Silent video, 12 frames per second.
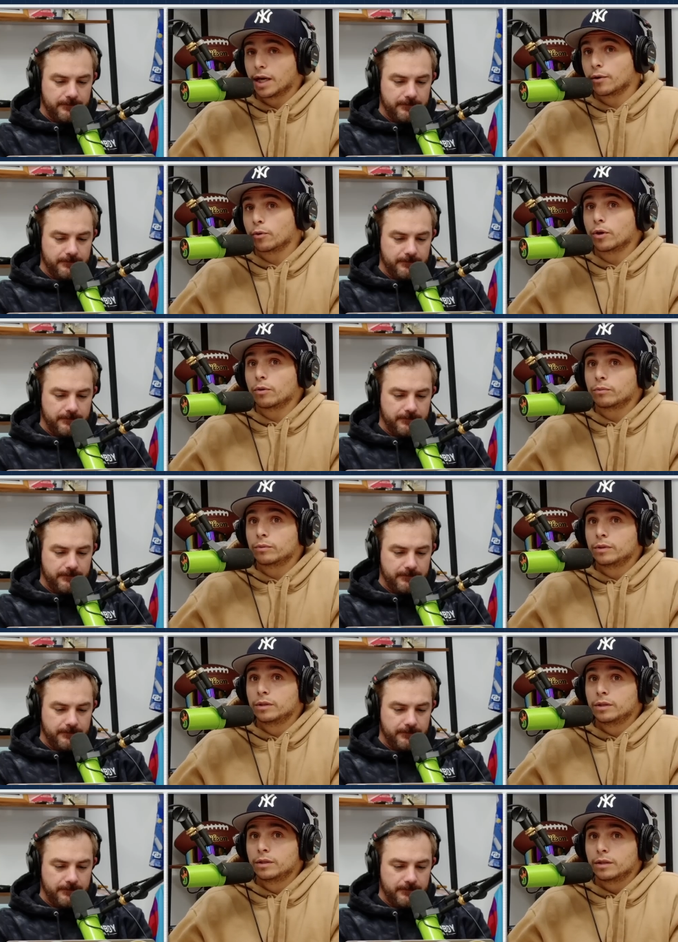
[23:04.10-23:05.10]
Speaker 1: I don't know.
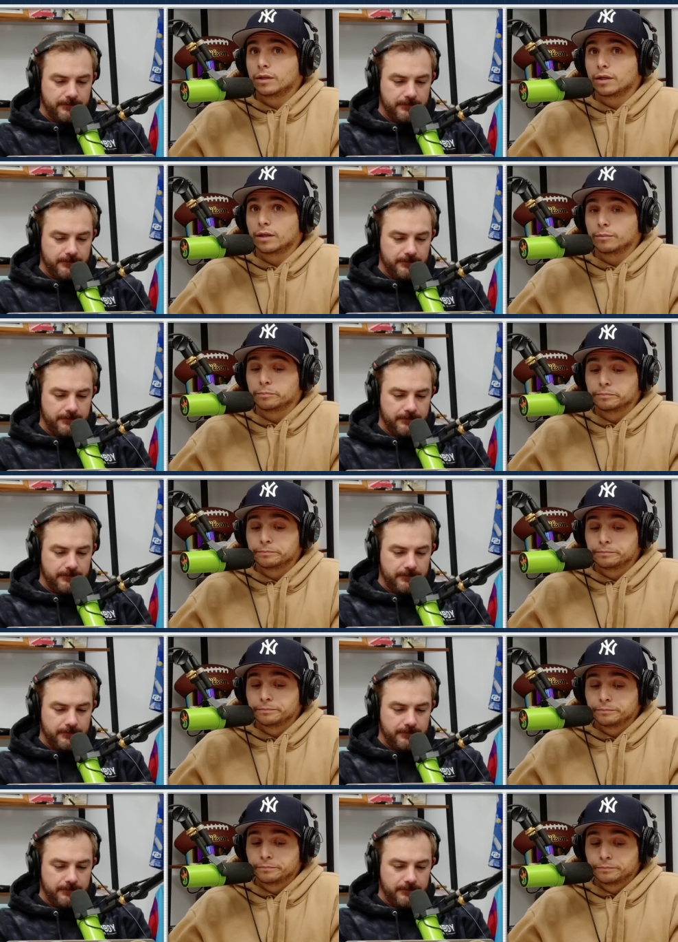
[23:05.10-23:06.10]
Um,
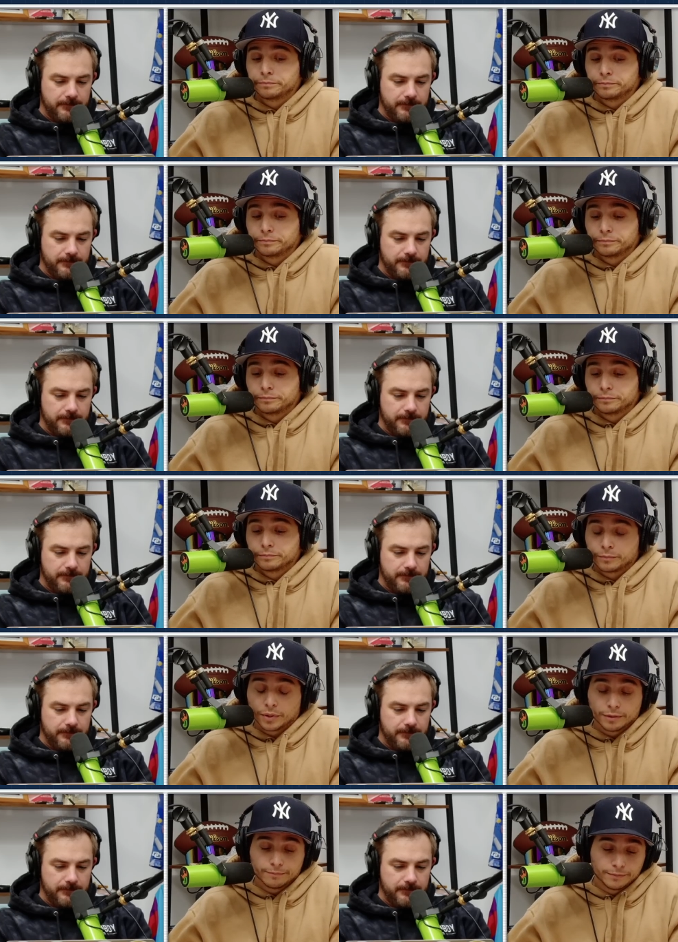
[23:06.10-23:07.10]

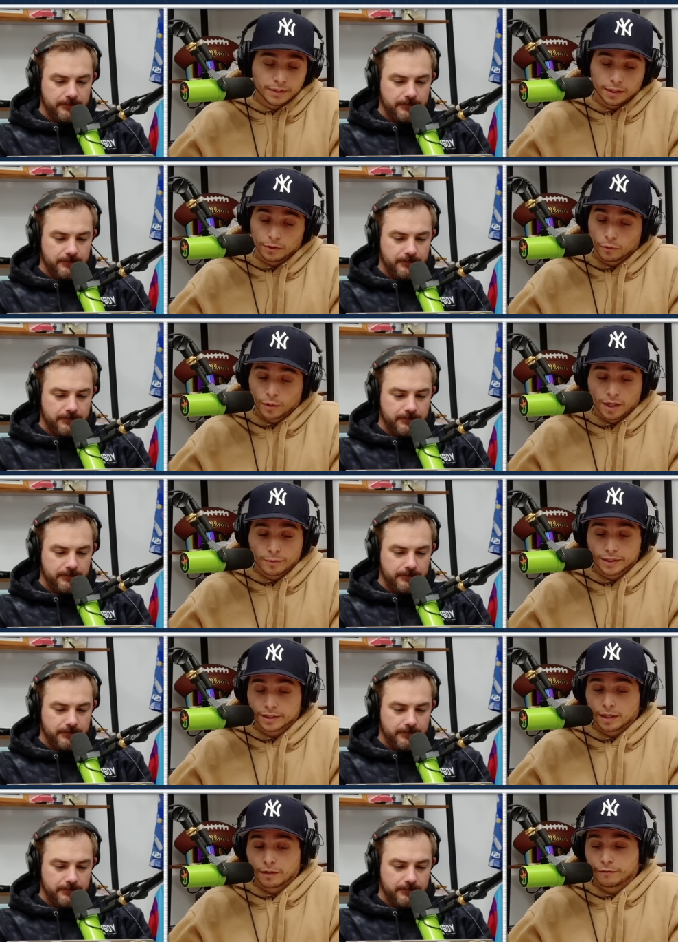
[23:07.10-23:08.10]
but either way, I'm
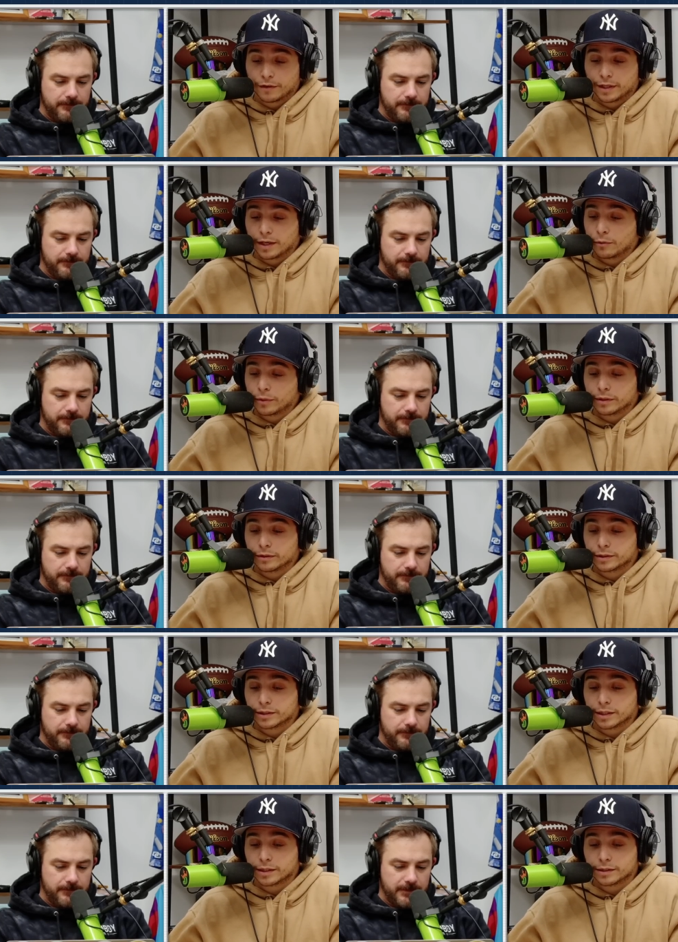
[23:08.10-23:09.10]
excited to find out what it
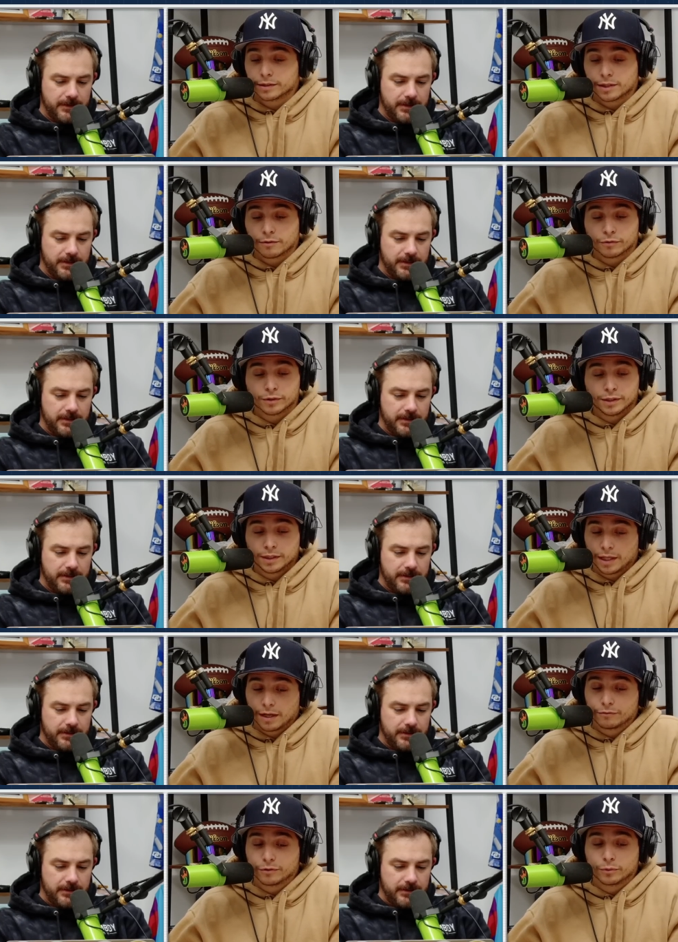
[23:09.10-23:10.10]
looks like because every
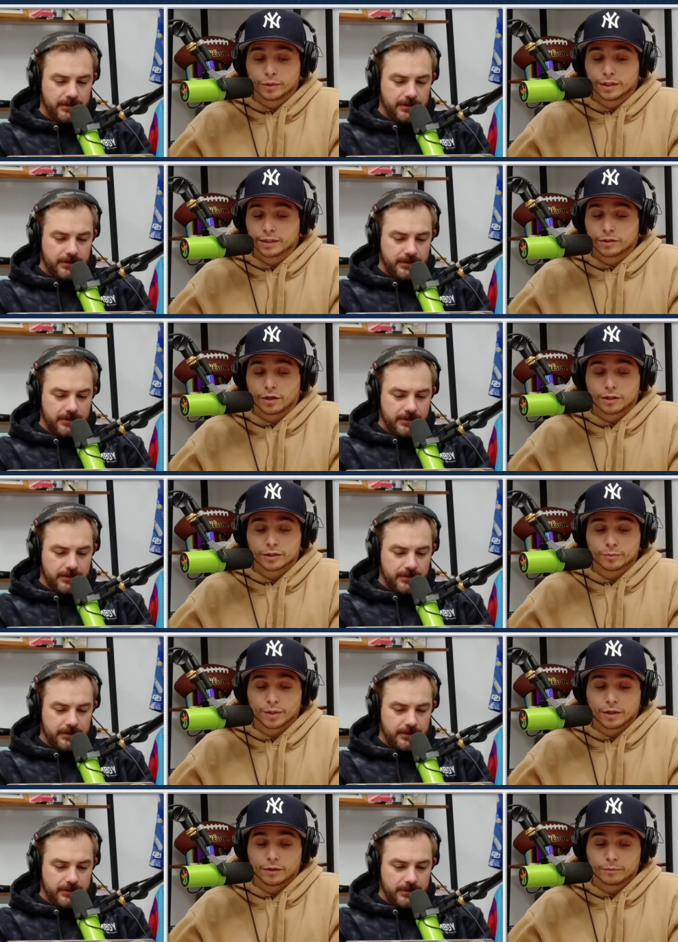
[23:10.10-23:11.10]
everyone that talks
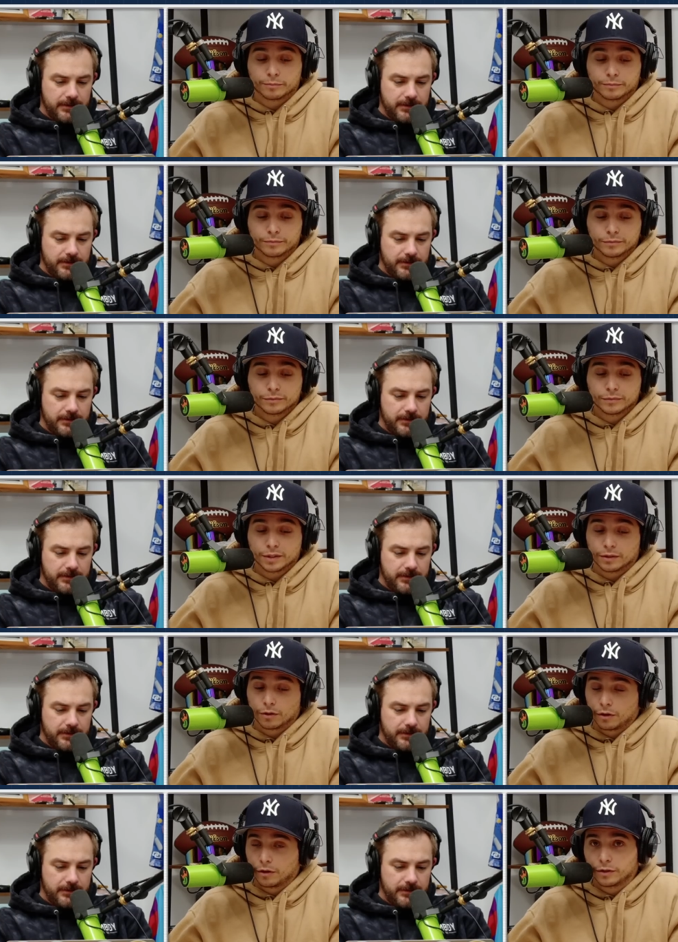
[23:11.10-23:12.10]
about him and
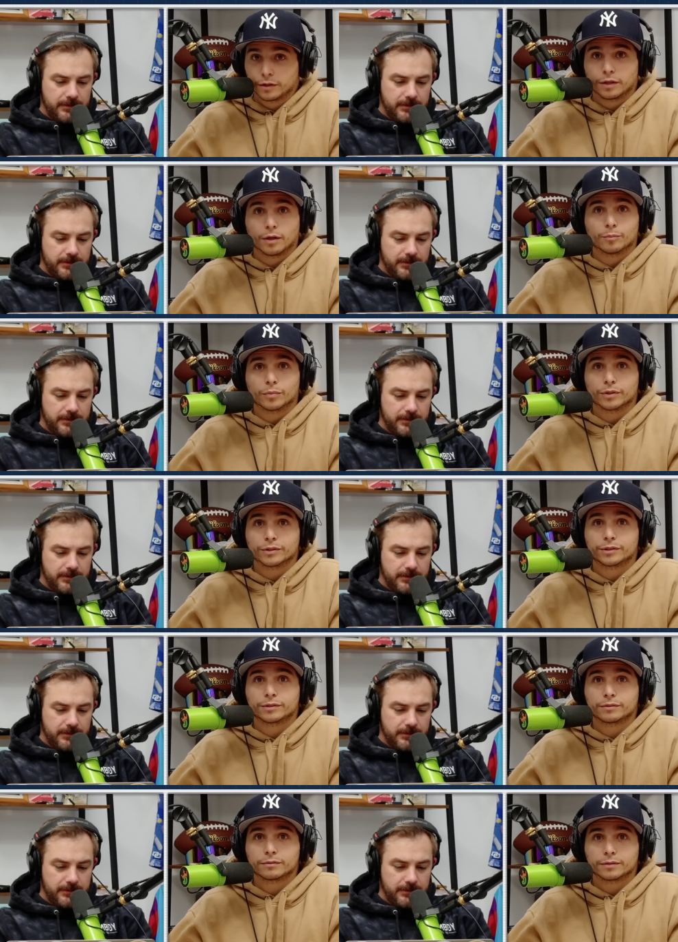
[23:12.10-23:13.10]
all the
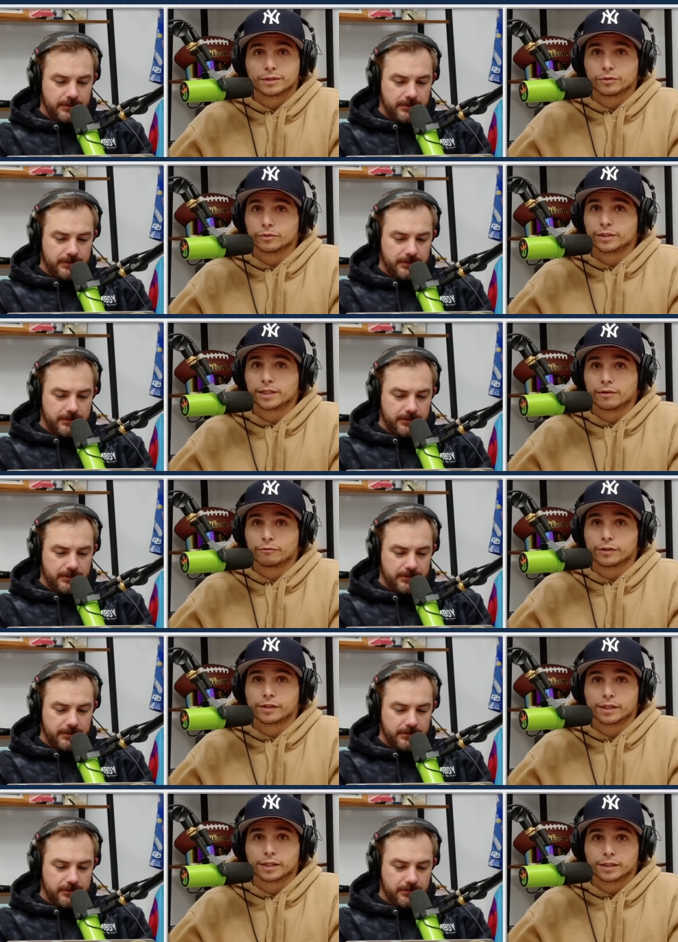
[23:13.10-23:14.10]
numbers, literally
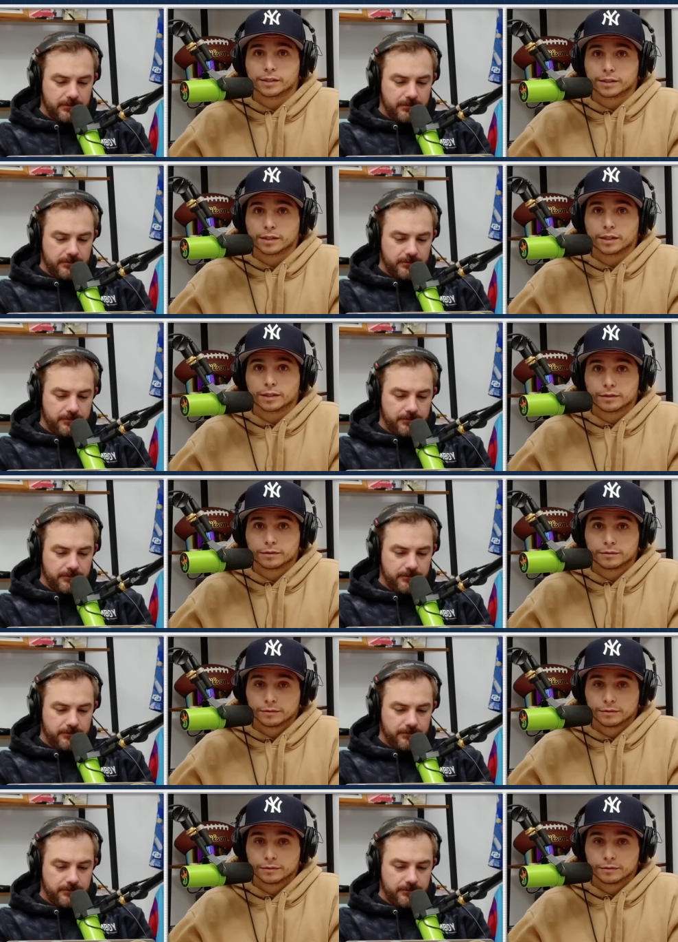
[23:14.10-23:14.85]
everything is like